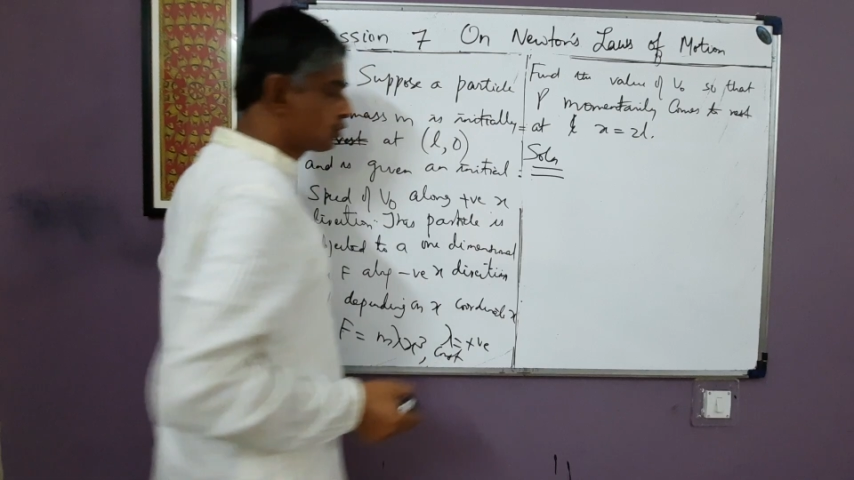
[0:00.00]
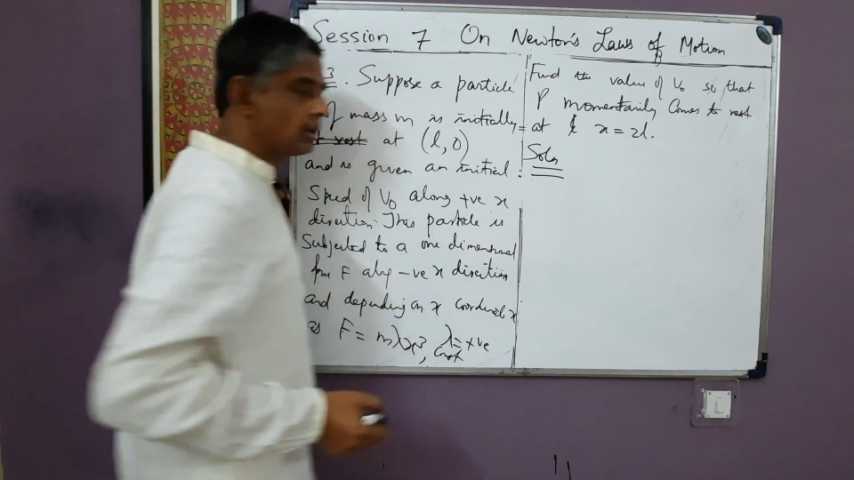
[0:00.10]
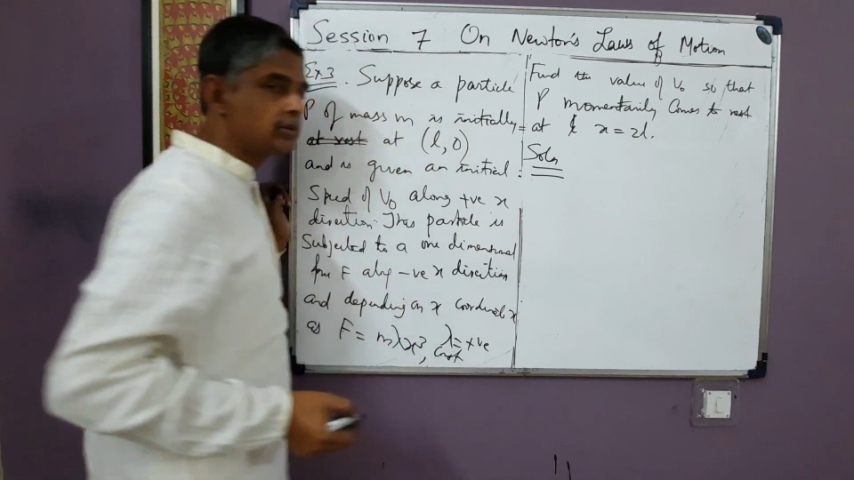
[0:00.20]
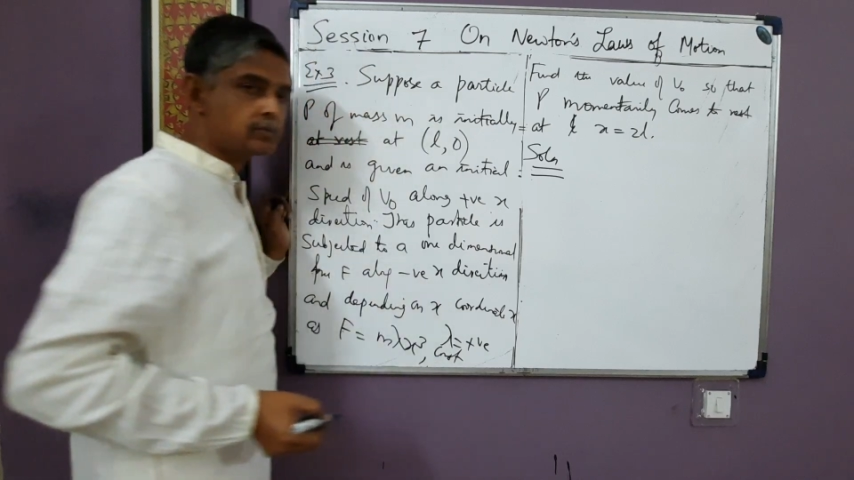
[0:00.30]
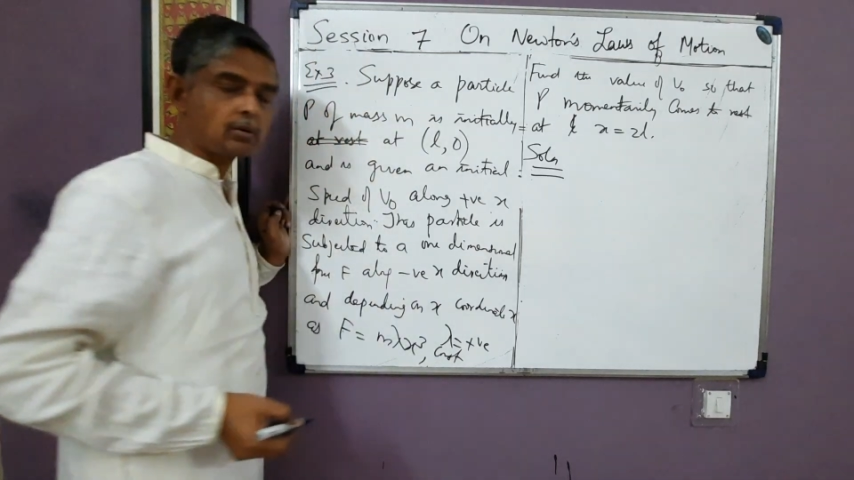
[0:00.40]

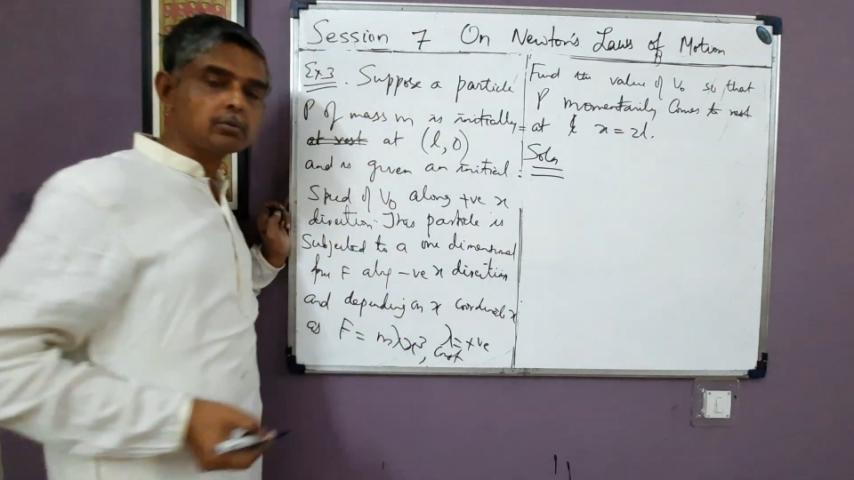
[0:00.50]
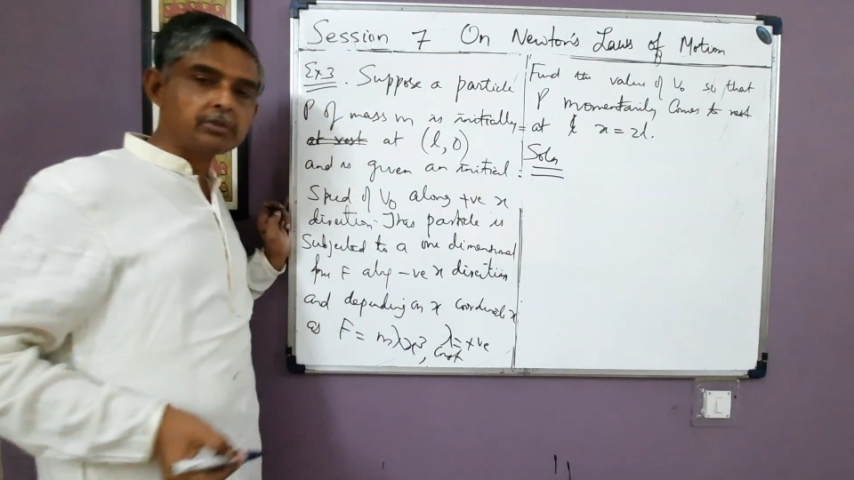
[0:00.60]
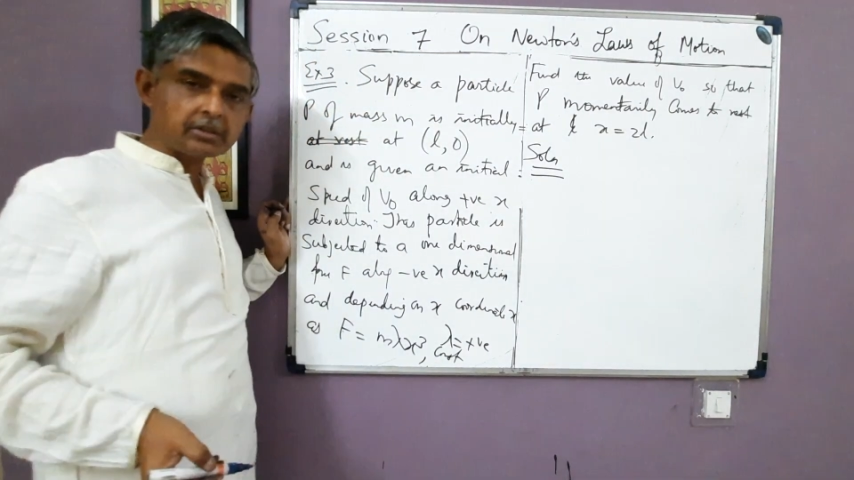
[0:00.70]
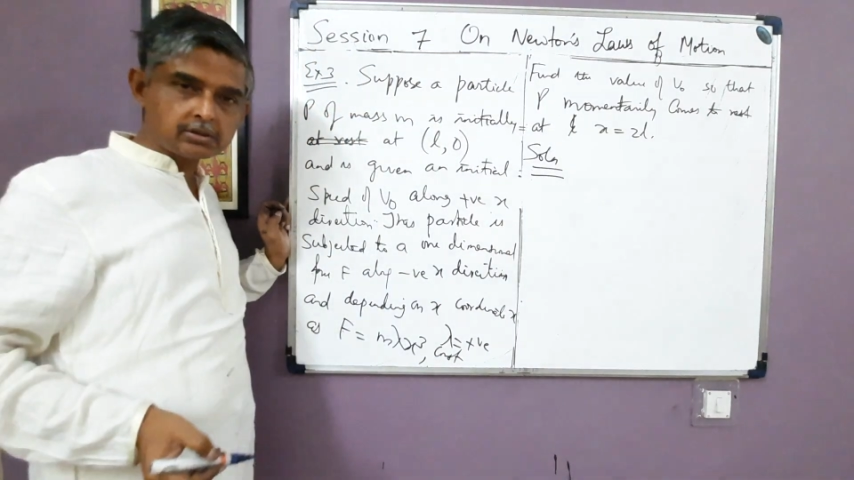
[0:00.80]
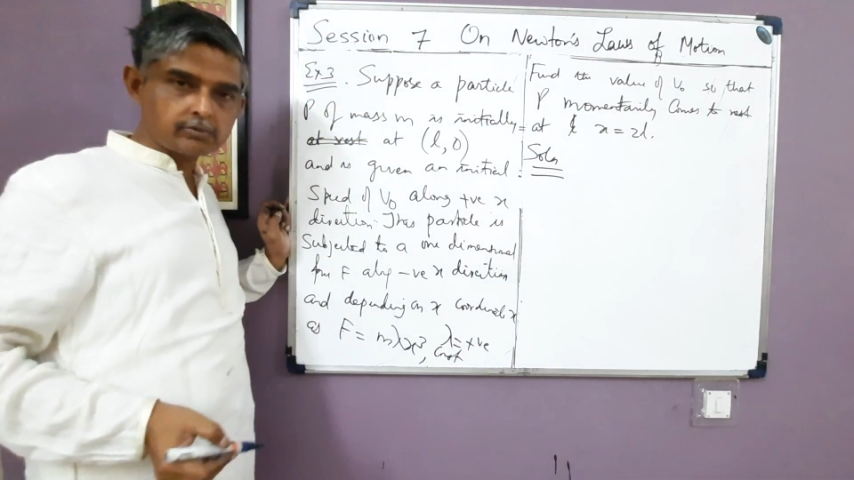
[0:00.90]
solve this problem?
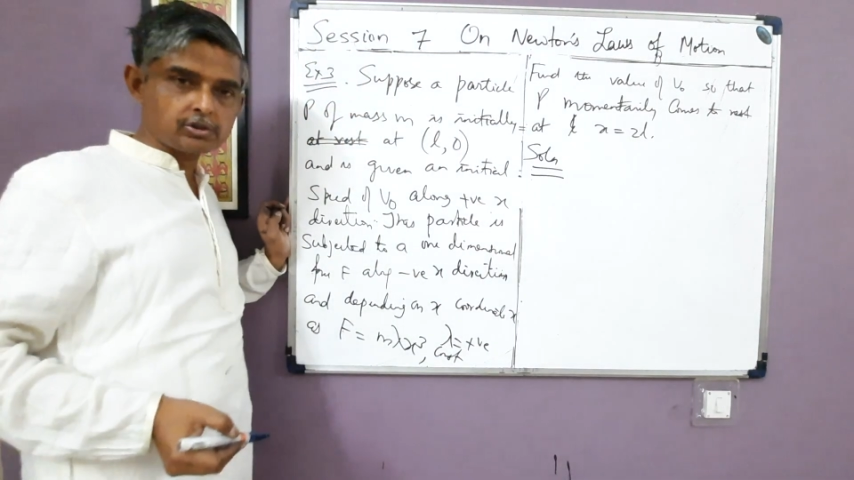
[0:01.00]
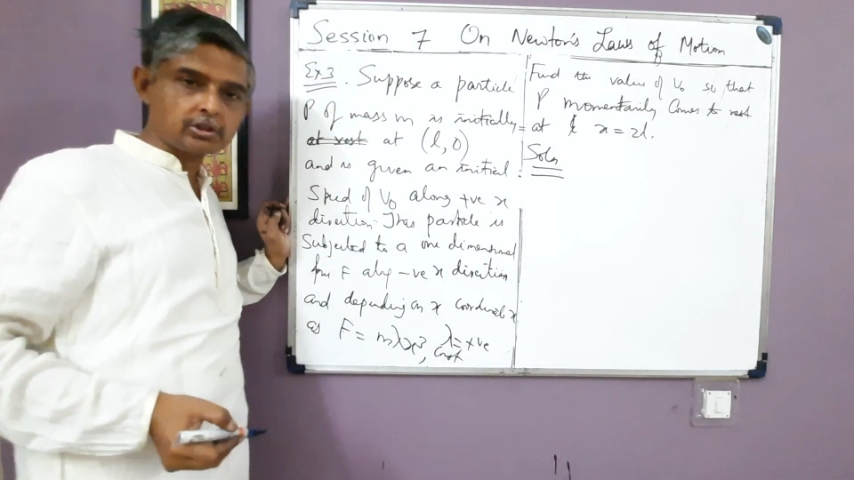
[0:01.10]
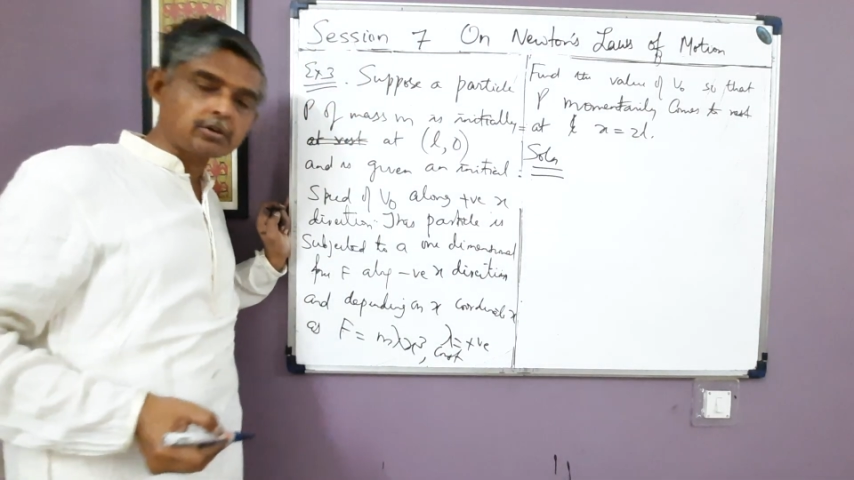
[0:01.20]
That is the question.